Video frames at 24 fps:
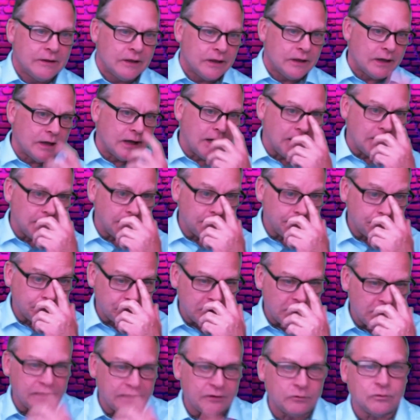um,
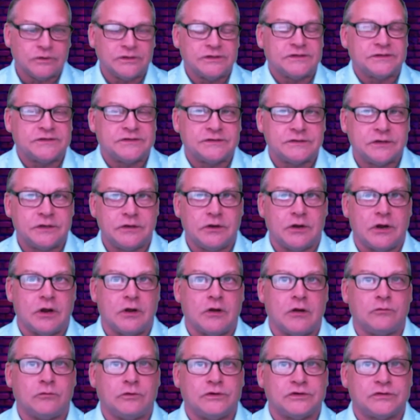and it was you
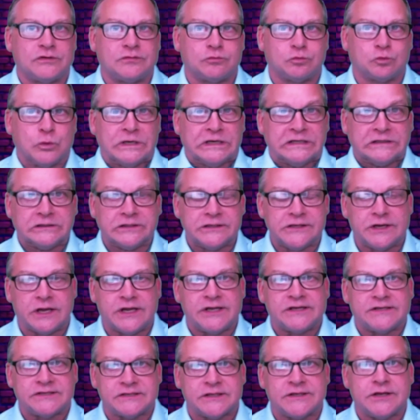know it was really
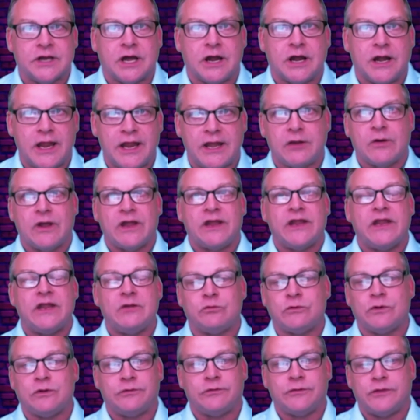nicely done anyway
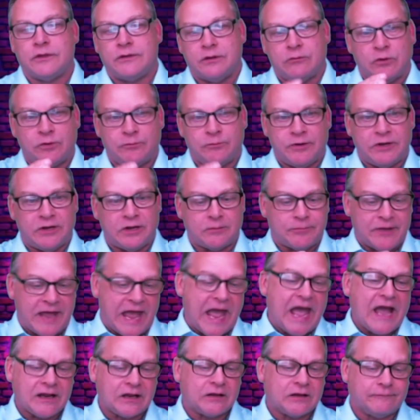he it would be a
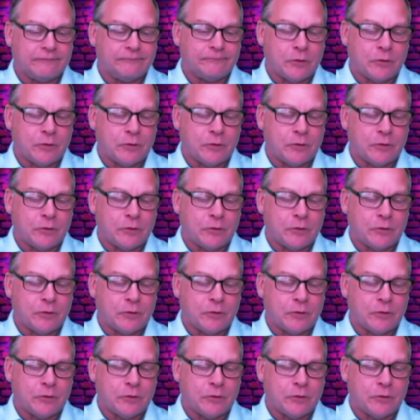pack of